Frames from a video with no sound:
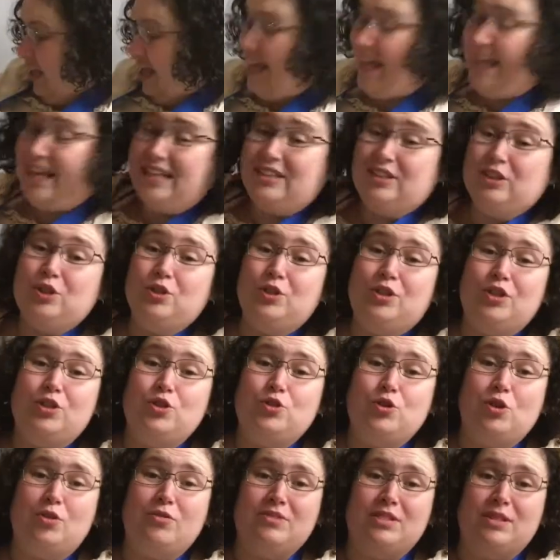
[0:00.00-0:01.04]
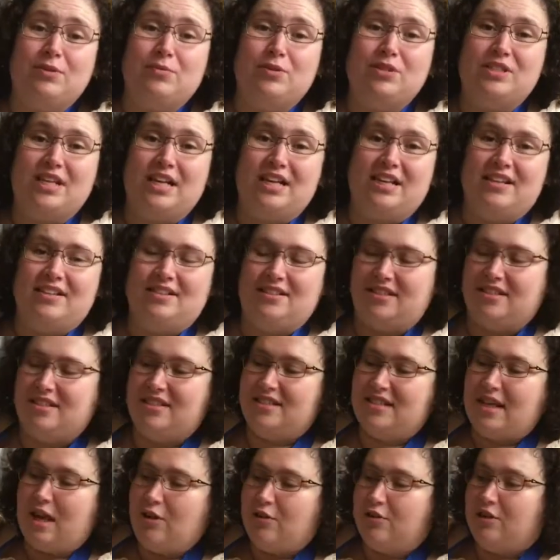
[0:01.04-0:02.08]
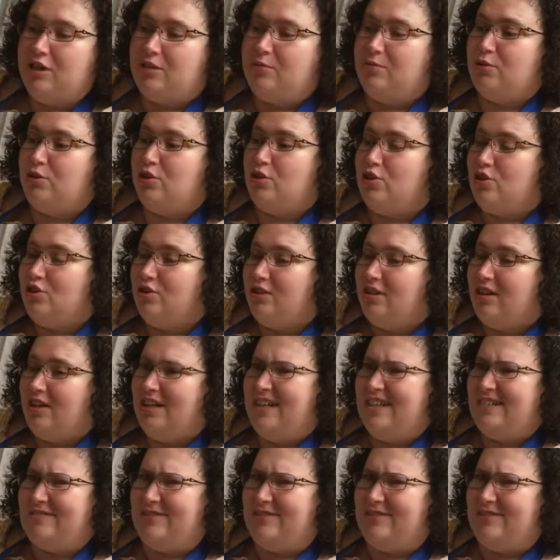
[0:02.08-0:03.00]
And you can serve them with anything, sour cream and sugar,